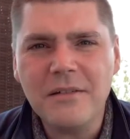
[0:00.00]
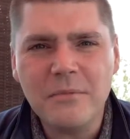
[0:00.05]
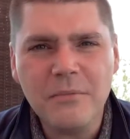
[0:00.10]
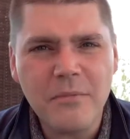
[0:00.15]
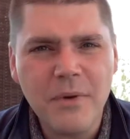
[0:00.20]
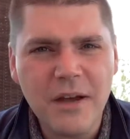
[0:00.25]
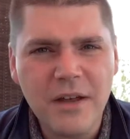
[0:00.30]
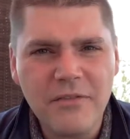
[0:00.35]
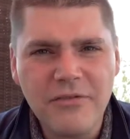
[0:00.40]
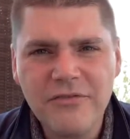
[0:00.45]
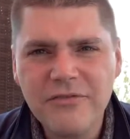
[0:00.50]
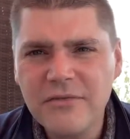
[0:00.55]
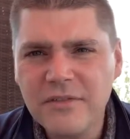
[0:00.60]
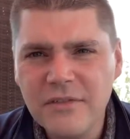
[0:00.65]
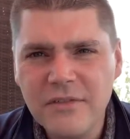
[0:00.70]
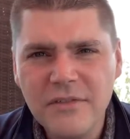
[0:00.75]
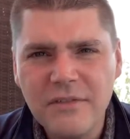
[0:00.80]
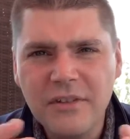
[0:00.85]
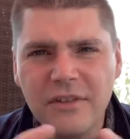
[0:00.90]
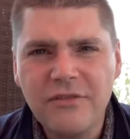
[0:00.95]
my
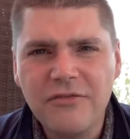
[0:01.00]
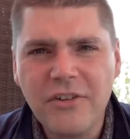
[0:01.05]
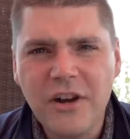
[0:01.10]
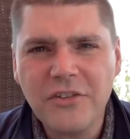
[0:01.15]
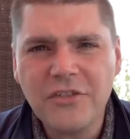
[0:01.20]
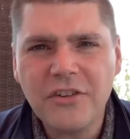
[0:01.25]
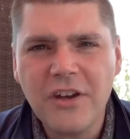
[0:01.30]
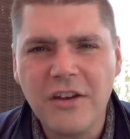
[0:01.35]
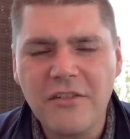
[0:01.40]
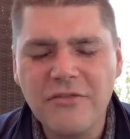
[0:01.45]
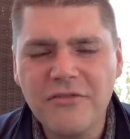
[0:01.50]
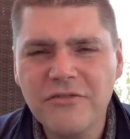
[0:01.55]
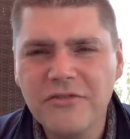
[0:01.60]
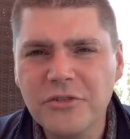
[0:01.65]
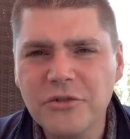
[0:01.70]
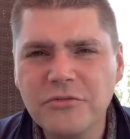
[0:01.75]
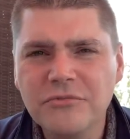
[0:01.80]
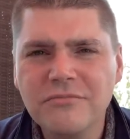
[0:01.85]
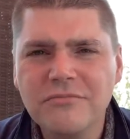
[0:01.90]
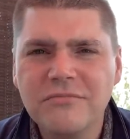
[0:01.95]
fresh cut
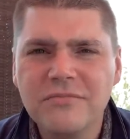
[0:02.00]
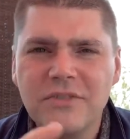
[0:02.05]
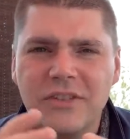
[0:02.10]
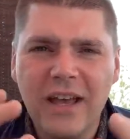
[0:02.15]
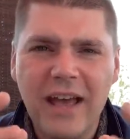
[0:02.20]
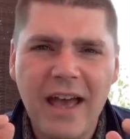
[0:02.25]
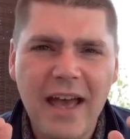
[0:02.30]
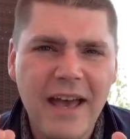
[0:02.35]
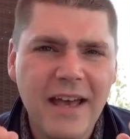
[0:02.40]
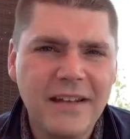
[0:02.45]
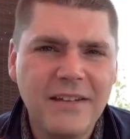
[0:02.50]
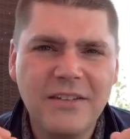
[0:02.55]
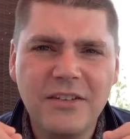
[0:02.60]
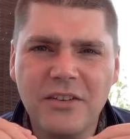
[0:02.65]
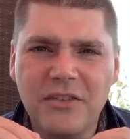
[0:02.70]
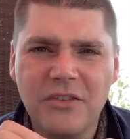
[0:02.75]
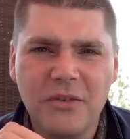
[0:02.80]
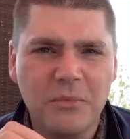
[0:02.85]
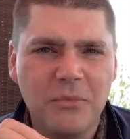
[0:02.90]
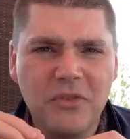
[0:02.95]
fruit, to add
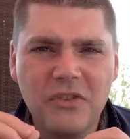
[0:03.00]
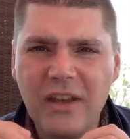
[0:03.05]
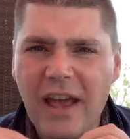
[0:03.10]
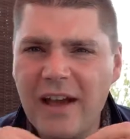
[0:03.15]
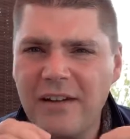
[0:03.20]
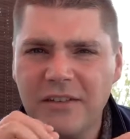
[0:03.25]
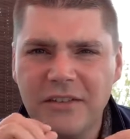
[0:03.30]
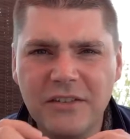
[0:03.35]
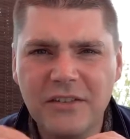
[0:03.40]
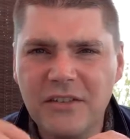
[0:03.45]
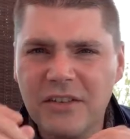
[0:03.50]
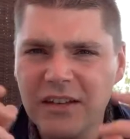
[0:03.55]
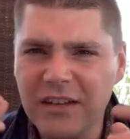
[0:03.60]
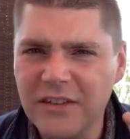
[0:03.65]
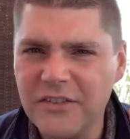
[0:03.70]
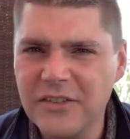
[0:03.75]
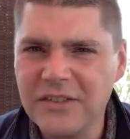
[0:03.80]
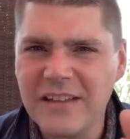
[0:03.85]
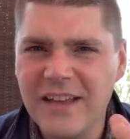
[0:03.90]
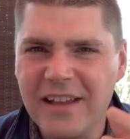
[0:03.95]
to some salads to
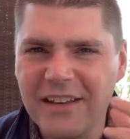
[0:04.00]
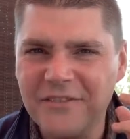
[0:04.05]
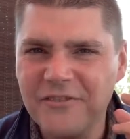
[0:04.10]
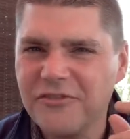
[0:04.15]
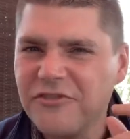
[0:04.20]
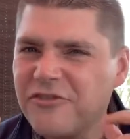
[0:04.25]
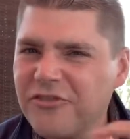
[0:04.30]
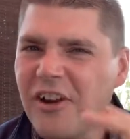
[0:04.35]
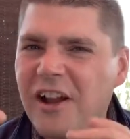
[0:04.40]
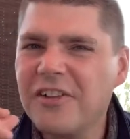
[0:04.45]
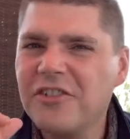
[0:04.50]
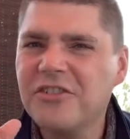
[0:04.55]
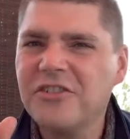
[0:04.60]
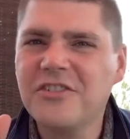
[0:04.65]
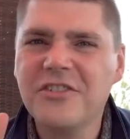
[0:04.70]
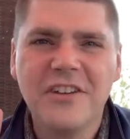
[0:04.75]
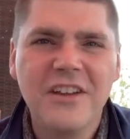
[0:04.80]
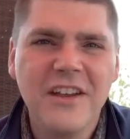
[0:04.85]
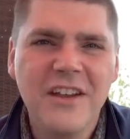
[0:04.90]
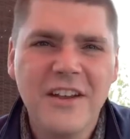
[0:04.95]
give it that
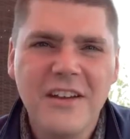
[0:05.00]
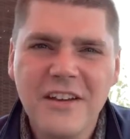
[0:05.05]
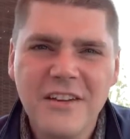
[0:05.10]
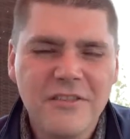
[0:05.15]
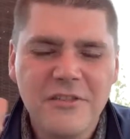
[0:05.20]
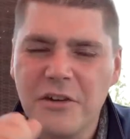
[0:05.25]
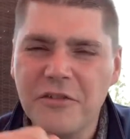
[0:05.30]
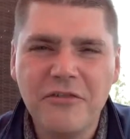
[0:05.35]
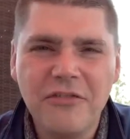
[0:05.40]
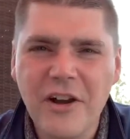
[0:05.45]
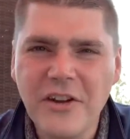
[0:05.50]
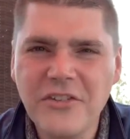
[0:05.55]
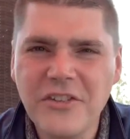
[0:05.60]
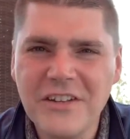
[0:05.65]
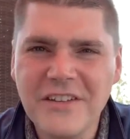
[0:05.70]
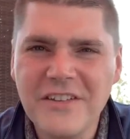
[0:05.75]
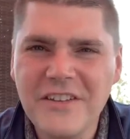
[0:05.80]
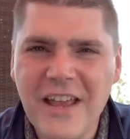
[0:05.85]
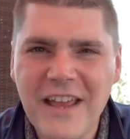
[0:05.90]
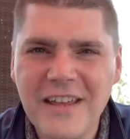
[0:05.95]
fresh,
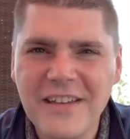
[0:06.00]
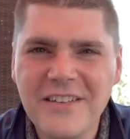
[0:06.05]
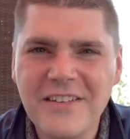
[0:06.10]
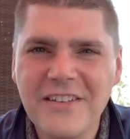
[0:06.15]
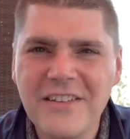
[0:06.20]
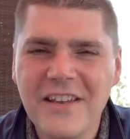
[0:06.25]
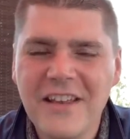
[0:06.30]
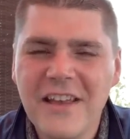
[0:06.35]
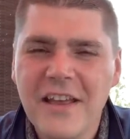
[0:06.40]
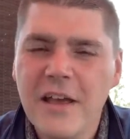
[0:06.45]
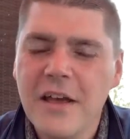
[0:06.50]
refreshing taste,